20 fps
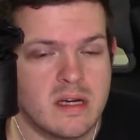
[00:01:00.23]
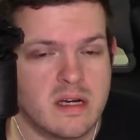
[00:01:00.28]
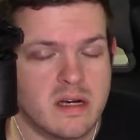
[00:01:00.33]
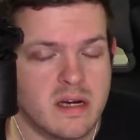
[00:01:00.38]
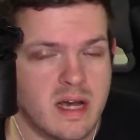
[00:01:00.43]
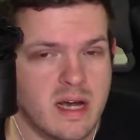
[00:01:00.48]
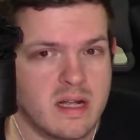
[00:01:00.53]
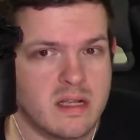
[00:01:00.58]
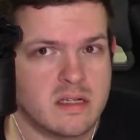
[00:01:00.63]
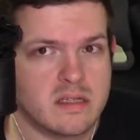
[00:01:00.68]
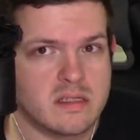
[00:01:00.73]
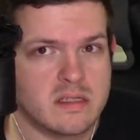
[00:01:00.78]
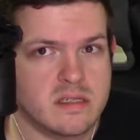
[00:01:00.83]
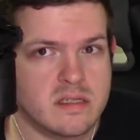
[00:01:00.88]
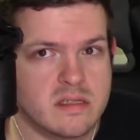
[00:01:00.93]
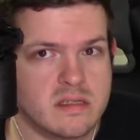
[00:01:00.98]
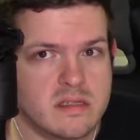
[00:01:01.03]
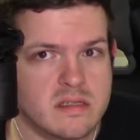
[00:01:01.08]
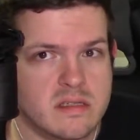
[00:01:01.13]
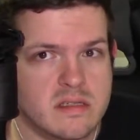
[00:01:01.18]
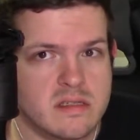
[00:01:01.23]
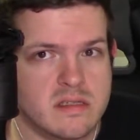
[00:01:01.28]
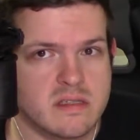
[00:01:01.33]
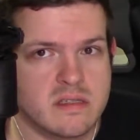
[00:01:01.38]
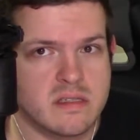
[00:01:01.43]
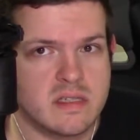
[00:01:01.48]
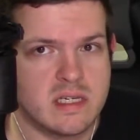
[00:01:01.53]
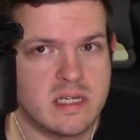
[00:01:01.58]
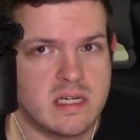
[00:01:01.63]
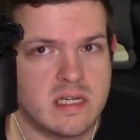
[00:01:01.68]
analysis to
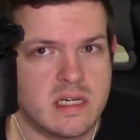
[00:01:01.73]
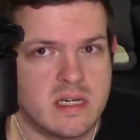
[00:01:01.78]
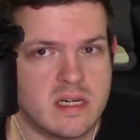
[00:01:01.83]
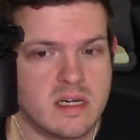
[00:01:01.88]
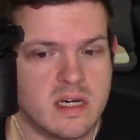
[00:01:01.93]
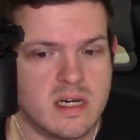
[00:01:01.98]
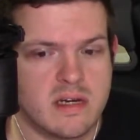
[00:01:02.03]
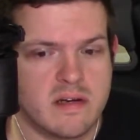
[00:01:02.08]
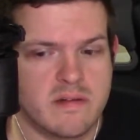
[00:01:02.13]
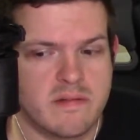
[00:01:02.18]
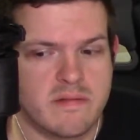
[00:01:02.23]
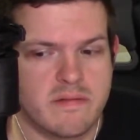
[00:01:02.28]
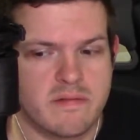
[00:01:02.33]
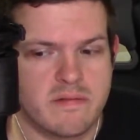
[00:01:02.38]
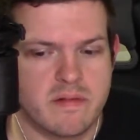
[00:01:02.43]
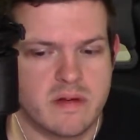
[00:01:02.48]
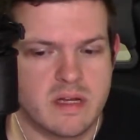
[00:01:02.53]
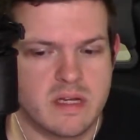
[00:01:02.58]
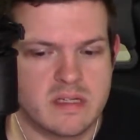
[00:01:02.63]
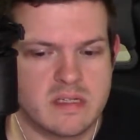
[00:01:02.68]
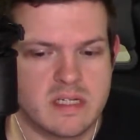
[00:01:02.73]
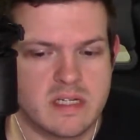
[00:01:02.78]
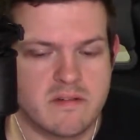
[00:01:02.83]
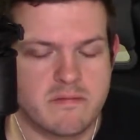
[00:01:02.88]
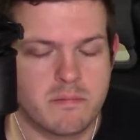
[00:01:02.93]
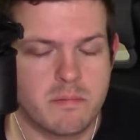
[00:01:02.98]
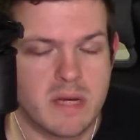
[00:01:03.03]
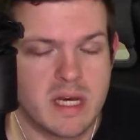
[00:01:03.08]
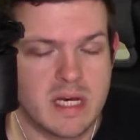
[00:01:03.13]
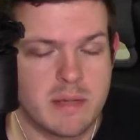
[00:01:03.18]
see if
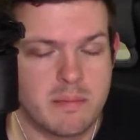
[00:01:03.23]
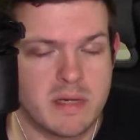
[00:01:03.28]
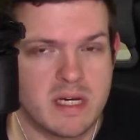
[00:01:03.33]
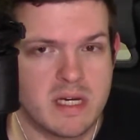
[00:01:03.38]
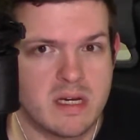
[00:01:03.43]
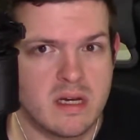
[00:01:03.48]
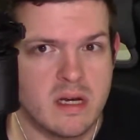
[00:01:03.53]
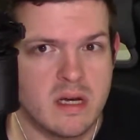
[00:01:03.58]
maybe